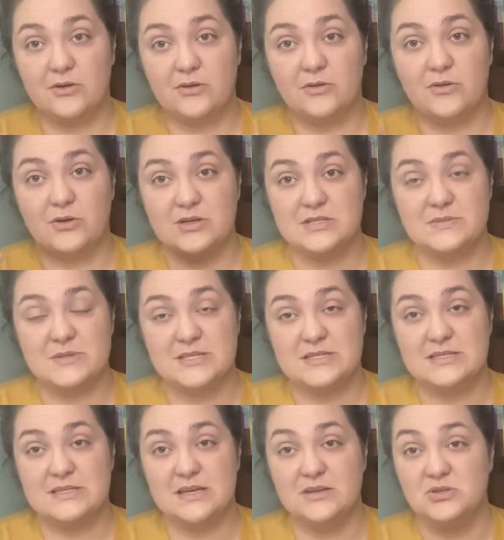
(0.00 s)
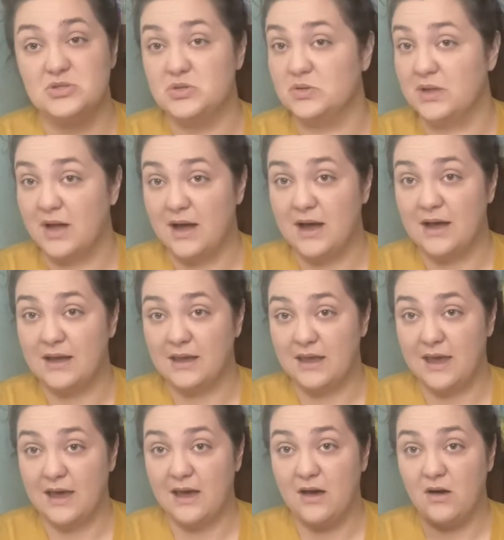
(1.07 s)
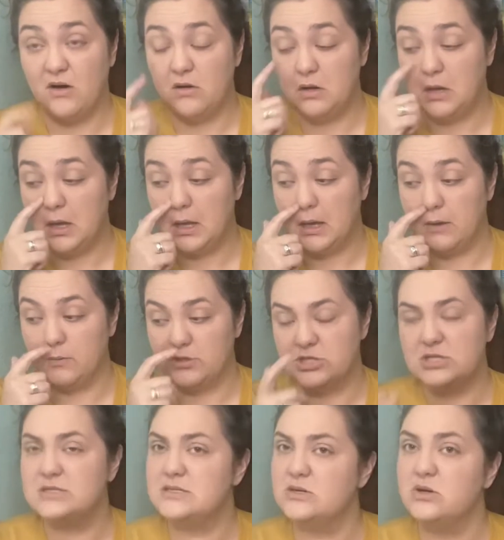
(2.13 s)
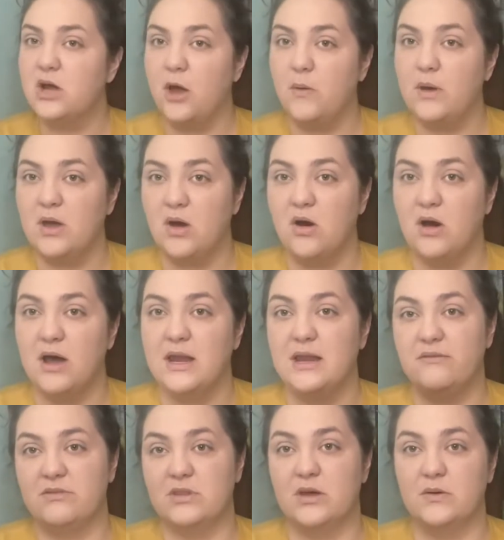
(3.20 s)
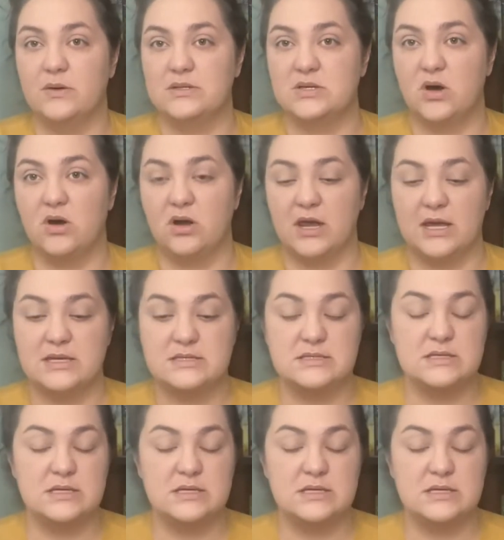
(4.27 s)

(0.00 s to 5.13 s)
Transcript: Christmas in July cal, which is still going on even though it's August,